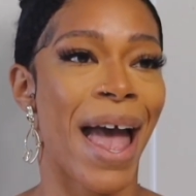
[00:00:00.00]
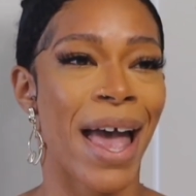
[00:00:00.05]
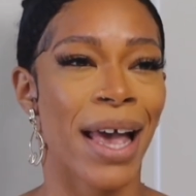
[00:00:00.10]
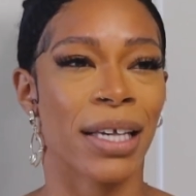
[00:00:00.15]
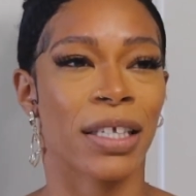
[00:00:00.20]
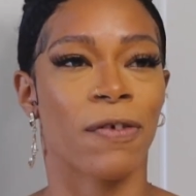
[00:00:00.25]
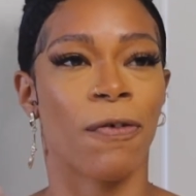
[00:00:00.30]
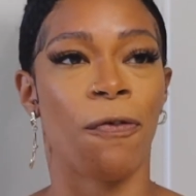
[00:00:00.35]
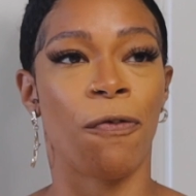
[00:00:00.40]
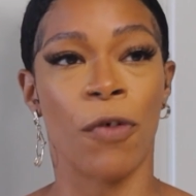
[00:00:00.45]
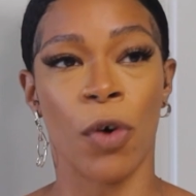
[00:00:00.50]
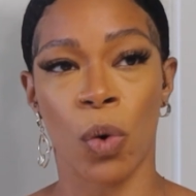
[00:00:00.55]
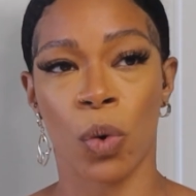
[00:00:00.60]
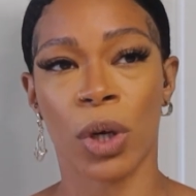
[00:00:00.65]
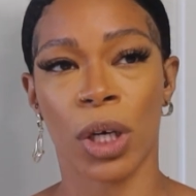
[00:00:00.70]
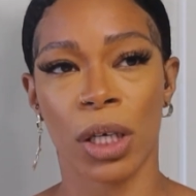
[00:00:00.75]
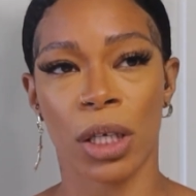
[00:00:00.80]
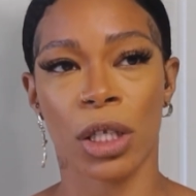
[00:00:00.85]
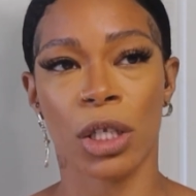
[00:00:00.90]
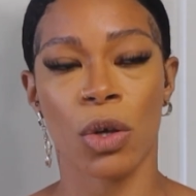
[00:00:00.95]
as
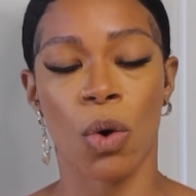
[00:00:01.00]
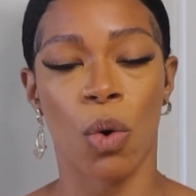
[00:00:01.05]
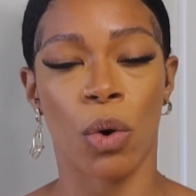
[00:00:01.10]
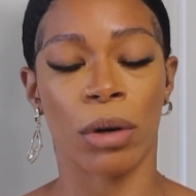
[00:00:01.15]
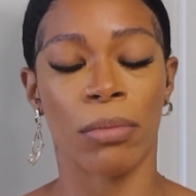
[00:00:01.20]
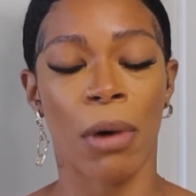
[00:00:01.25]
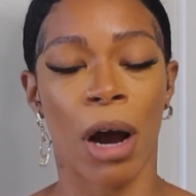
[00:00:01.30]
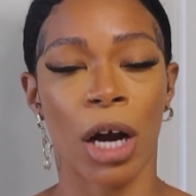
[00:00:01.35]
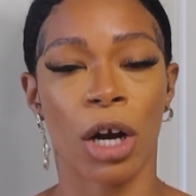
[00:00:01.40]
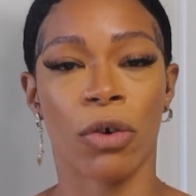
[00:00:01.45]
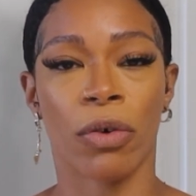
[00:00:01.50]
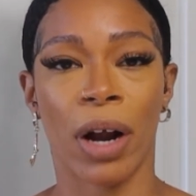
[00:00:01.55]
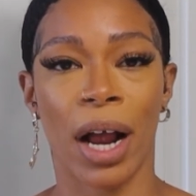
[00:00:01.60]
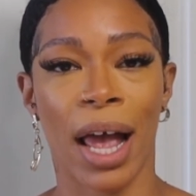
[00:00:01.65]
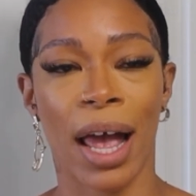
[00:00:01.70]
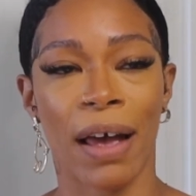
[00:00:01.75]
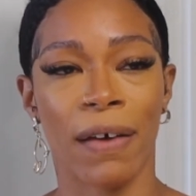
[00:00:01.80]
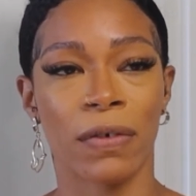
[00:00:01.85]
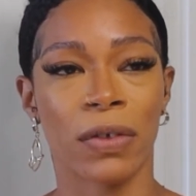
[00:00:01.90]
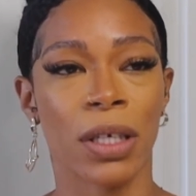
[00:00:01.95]
focused on my
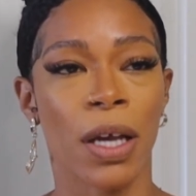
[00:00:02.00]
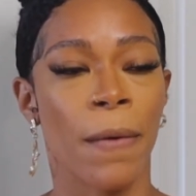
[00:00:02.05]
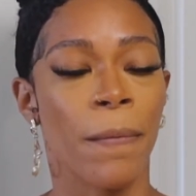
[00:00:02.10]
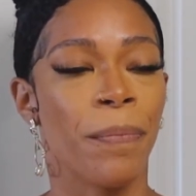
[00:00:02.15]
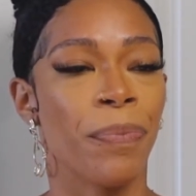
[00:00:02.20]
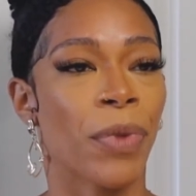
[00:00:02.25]
craft.